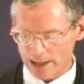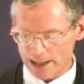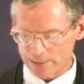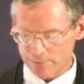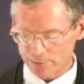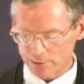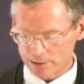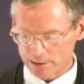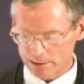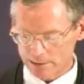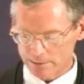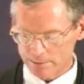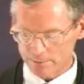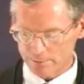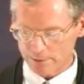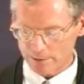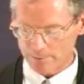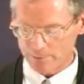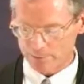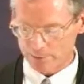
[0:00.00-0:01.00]
rationing,
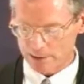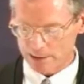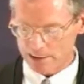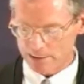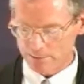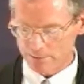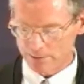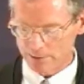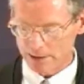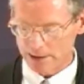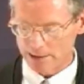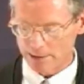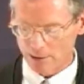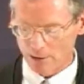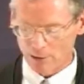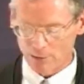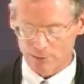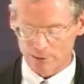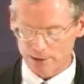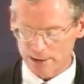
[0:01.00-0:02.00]
subsidies, and
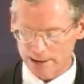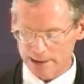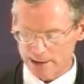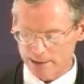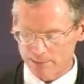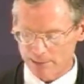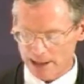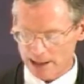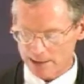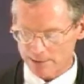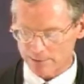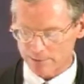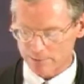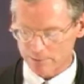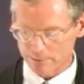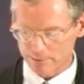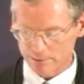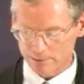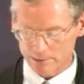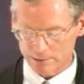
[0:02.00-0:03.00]
all related
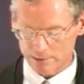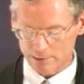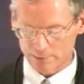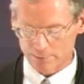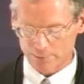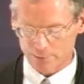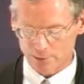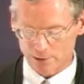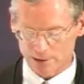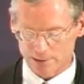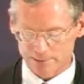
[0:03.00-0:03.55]
matters. From